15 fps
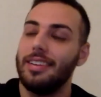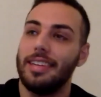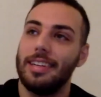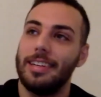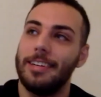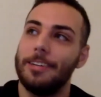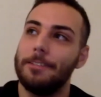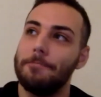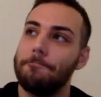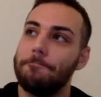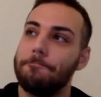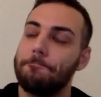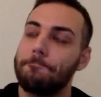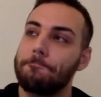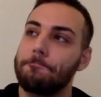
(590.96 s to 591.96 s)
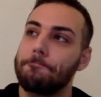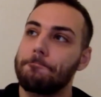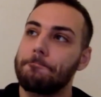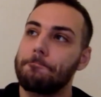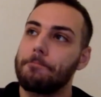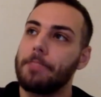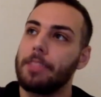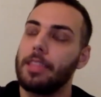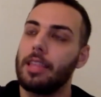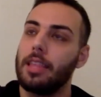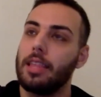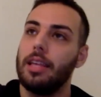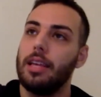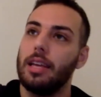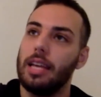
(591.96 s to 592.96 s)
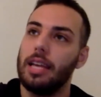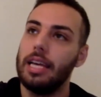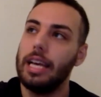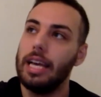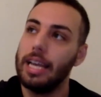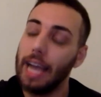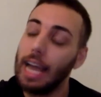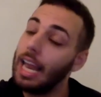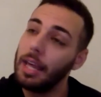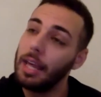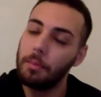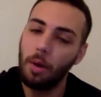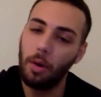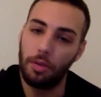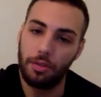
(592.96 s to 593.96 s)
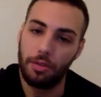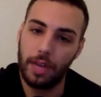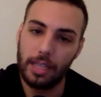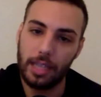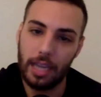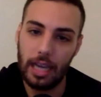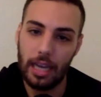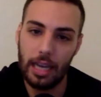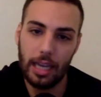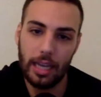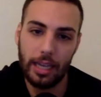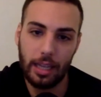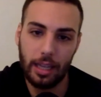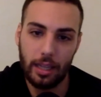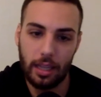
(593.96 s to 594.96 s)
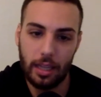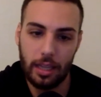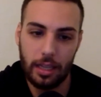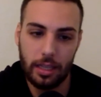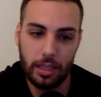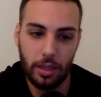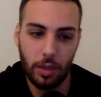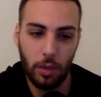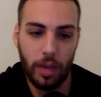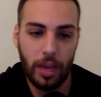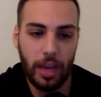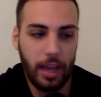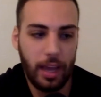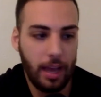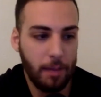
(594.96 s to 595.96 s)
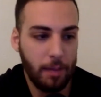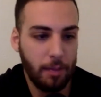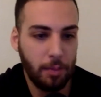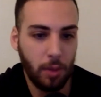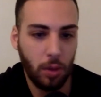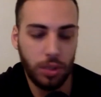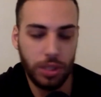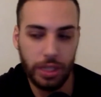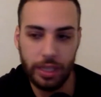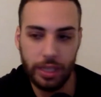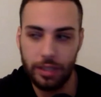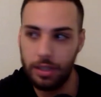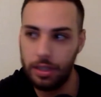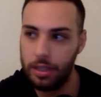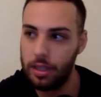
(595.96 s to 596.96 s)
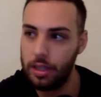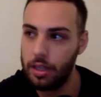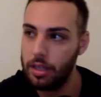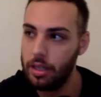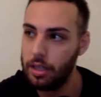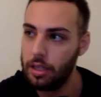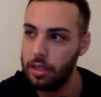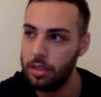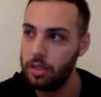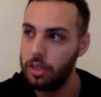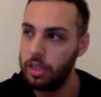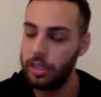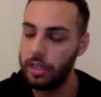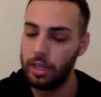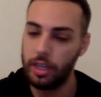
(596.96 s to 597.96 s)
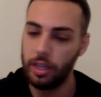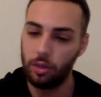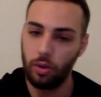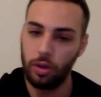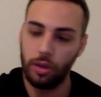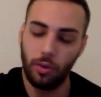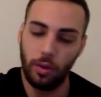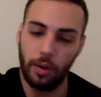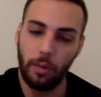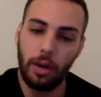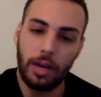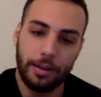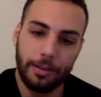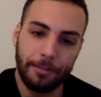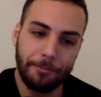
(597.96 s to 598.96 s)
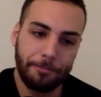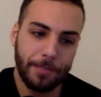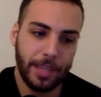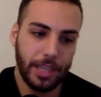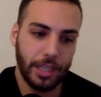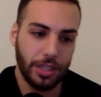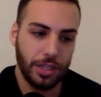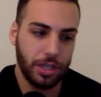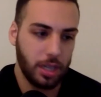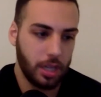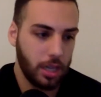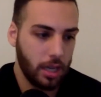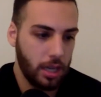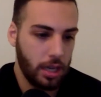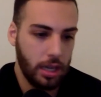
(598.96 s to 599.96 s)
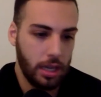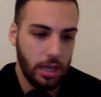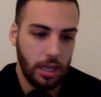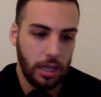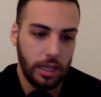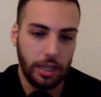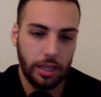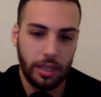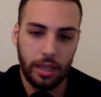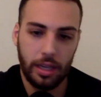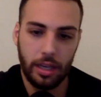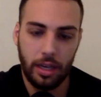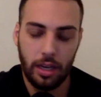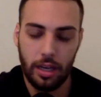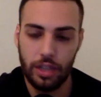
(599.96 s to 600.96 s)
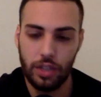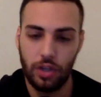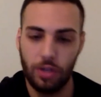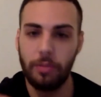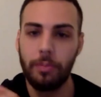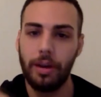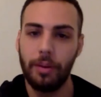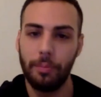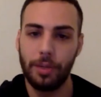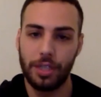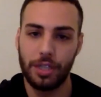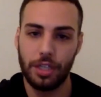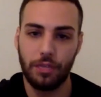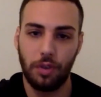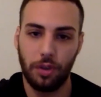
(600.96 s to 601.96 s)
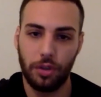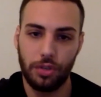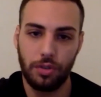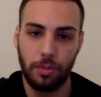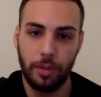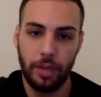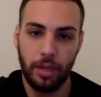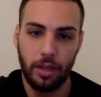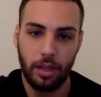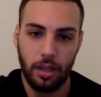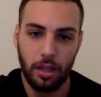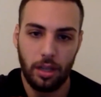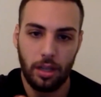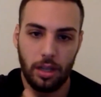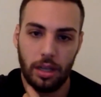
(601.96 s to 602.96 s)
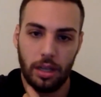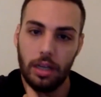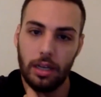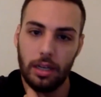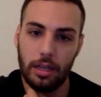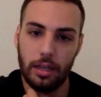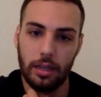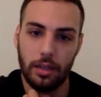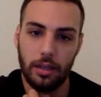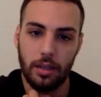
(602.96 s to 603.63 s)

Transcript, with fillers: um, and, and, I like both, right? I like uh, the way I, I'm approaching it in in 2021 is LinkedIn is going to be very business focused for me. Uh,